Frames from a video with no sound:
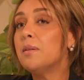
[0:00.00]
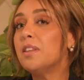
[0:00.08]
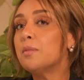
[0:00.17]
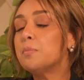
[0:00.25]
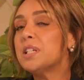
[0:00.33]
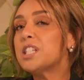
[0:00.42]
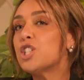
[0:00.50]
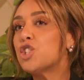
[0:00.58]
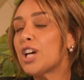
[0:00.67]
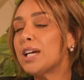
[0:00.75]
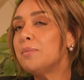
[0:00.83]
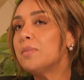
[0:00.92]
But it's a
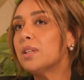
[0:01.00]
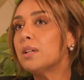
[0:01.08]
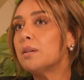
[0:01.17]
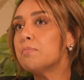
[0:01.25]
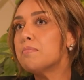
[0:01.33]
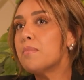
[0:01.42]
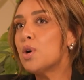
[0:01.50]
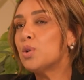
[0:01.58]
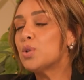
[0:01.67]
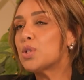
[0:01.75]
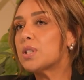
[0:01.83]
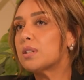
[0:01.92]
shame that
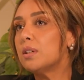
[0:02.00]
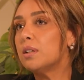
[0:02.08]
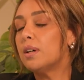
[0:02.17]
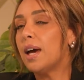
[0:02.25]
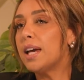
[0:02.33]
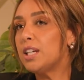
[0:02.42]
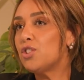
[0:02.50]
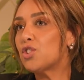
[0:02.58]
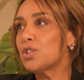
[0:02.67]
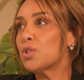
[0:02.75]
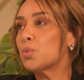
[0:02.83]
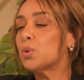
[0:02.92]
most
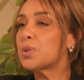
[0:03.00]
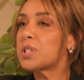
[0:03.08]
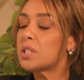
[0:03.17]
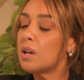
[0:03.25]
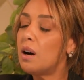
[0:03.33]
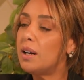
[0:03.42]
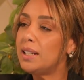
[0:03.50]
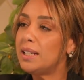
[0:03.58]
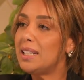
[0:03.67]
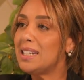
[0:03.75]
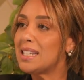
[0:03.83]
agents will start in